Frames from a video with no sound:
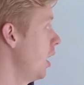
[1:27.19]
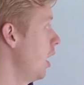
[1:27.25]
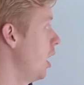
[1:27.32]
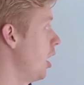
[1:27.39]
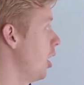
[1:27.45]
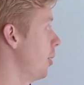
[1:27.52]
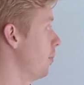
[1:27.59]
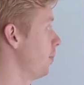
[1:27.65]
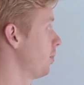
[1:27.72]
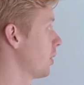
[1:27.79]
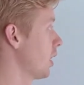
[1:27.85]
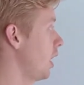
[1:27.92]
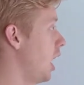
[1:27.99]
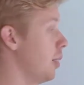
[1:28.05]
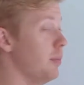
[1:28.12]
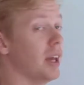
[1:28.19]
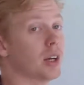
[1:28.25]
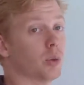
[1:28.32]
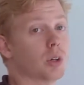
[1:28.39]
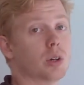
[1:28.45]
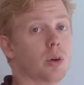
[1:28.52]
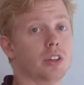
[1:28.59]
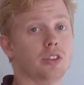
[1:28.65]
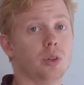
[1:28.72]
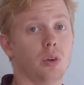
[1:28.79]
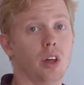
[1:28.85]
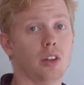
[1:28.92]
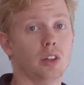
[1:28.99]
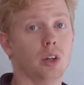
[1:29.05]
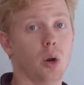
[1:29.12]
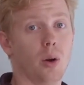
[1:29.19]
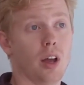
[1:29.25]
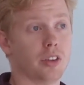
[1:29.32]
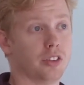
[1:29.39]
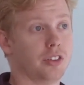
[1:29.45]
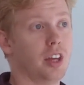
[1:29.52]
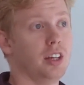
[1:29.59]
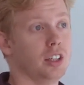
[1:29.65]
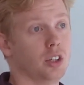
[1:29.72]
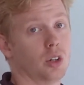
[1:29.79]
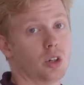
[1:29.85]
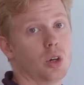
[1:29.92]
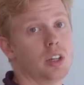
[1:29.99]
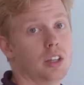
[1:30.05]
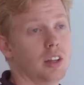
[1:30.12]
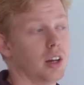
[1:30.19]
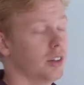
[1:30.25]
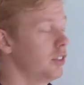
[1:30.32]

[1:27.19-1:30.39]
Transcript: Um, and make a request to another URL, sending your cookie there.